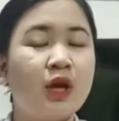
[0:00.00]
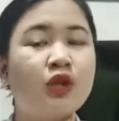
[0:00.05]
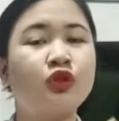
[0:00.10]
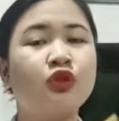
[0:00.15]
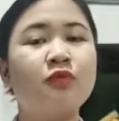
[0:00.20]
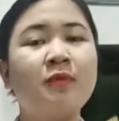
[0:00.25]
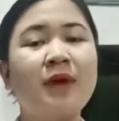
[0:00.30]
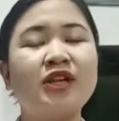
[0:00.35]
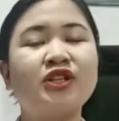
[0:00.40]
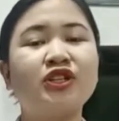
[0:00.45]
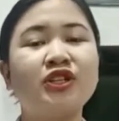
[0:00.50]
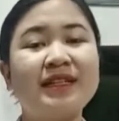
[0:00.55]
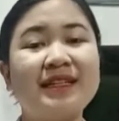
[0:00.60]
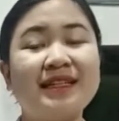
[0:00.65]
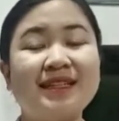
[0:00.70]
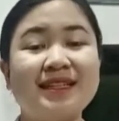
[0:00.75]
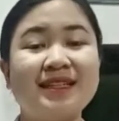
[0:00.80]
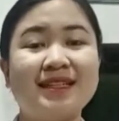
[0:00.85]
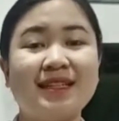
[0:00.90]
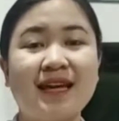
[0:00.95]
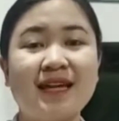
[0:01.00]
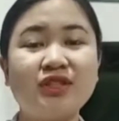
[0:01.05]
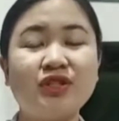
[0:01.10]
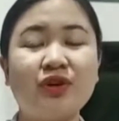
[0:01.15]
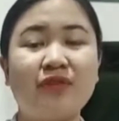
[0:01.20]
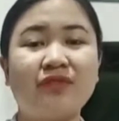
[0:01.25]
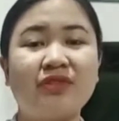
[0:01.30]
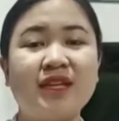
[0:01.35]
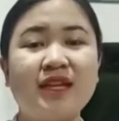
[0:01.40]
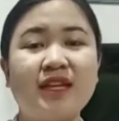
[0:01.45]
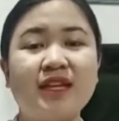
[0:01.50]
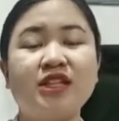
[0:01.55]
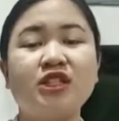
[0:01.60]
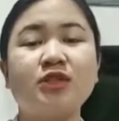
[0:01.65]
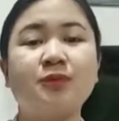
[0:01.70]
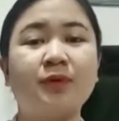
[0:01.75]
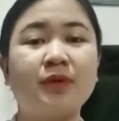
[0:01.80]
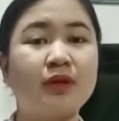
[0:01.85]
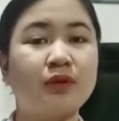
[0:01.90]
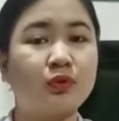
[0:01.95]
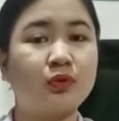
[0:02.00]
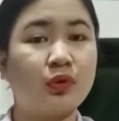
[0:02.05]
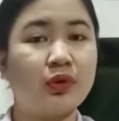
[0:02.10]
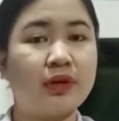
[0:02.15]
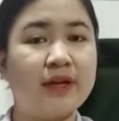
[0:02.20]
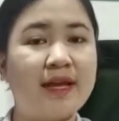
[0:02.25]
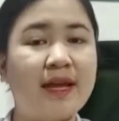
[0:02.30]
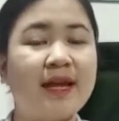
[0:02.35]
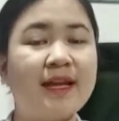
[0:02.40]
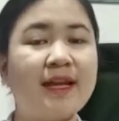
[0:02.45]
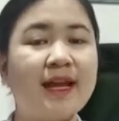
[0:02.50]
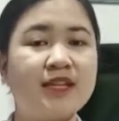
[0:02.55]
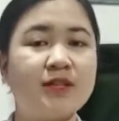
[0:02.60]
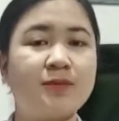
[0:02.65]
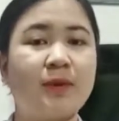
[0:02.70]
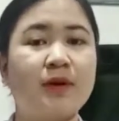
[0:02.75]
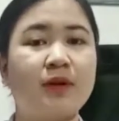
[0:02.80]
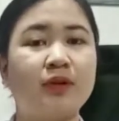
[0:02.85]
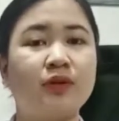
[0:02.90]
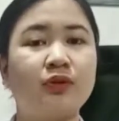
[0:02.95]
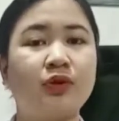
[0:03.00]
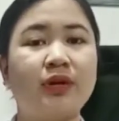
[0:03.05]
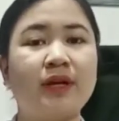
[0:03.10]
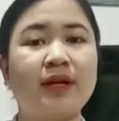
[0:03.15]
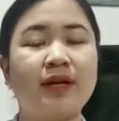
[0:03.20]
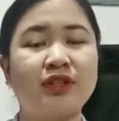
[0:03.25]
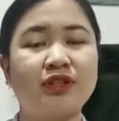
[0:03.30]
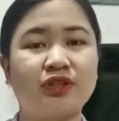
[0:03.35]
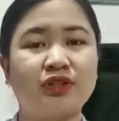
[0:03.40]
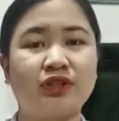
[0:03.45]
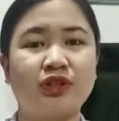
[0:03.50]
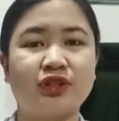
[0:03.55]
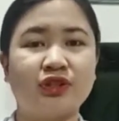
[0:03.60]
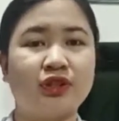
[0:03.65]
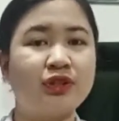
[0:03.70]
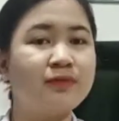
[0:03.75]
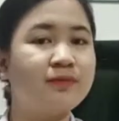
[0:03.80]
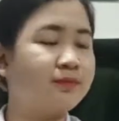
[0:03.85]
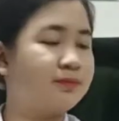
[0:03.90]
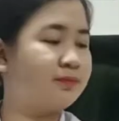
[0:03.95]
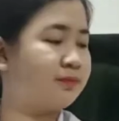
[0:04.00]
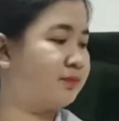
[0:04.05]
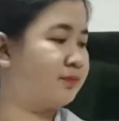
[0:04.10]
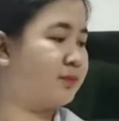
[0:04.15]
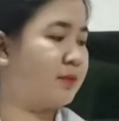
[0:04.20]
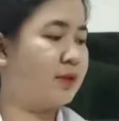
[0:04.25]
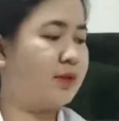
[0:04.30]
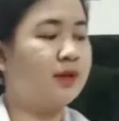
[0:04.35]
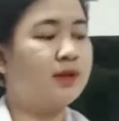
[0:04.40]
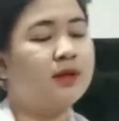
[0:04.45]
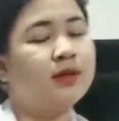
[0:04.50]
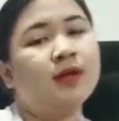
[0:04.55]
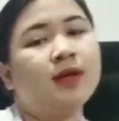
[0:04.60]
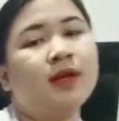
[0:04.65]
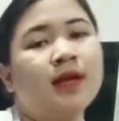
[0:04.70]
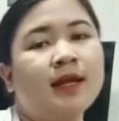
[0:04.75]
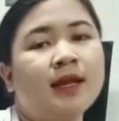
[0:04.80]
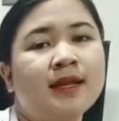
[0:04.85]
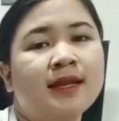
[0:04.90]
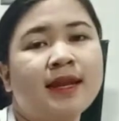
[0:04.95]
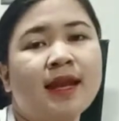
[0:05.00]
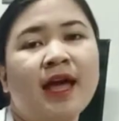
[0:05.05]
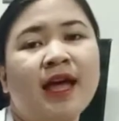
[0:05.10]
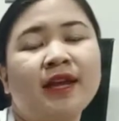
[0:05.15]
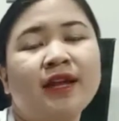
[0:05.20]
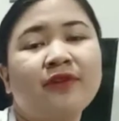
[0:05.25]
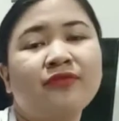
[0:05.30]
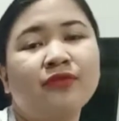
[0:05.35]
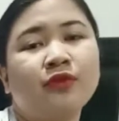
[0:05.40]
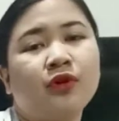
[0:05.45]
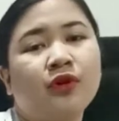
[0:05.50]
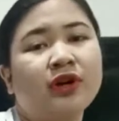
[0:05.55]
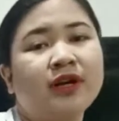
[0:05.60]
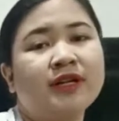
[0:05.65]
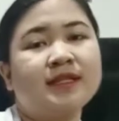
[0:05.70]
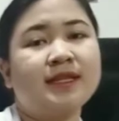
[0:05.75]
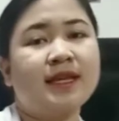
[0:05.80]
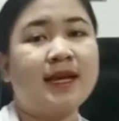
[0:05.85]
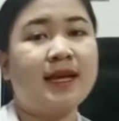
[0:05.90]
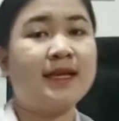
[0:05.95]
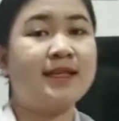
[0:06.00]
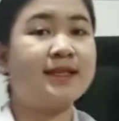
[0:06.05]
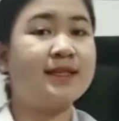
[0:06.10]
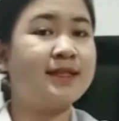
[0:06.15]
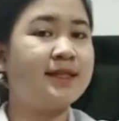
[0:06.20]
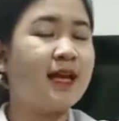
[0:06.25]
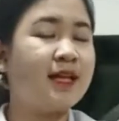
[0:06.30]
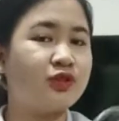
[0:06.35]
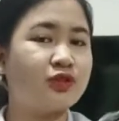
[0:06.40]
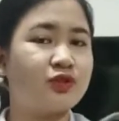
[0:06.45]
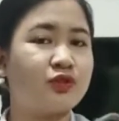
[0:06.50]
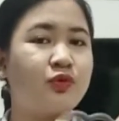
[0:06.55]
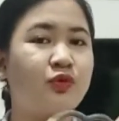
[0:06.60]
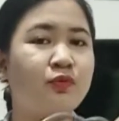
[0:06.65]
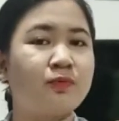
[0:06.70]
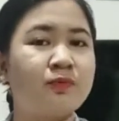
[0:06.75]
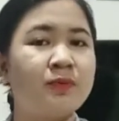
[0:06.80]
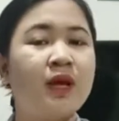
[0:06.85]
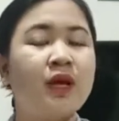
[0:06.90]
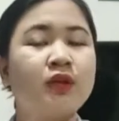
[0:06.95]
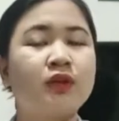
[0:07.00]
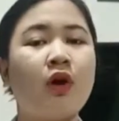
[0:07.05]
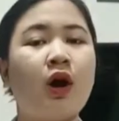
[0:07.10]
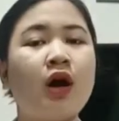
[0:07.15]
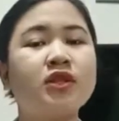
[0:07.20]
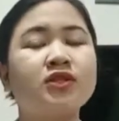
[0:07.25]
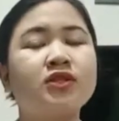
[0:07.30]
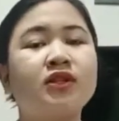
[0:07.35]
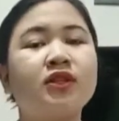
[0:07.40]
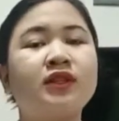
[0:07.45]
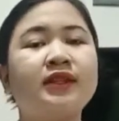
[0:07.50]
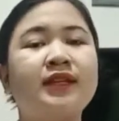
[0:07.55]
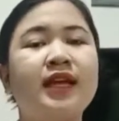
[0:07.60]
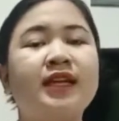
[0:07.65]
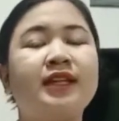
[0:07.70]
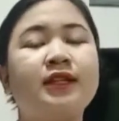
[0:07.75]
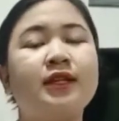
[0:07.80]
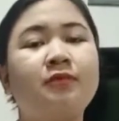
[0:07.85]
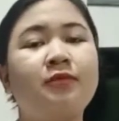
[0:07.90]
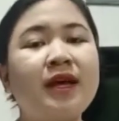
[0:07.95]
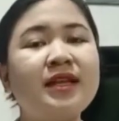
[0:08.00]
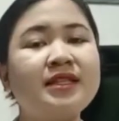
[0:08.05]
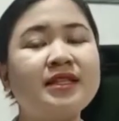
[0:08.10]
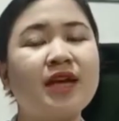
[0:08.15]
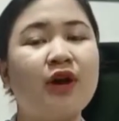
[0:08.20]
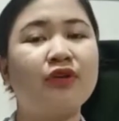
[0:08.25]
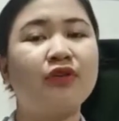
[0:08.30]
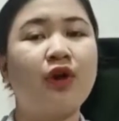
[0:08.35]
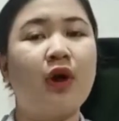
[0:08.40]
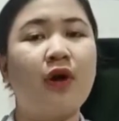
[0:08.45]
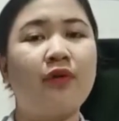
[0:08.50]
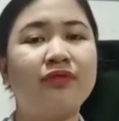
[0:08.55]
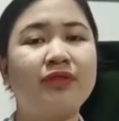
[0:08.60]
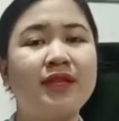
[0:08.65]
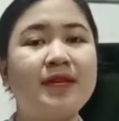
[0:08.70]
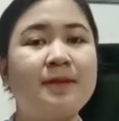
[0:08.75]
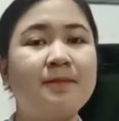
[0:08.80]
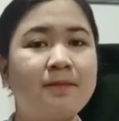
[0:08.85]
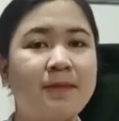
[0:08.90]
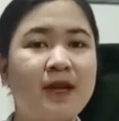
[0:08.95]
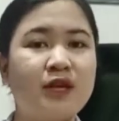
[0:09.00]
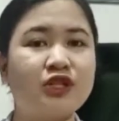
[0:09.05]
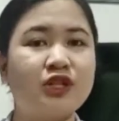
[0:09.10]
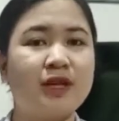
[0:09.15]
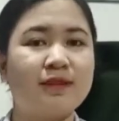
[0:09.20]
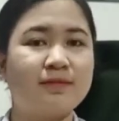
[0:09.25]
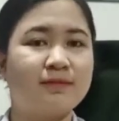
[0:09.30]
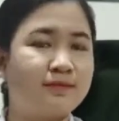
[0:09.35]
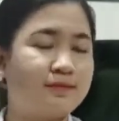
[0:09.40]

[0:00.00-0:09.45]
to measure the distance of the inspiratory and expiratory excursion, and of course a stethoscope to auscultate the breath sound of the patient.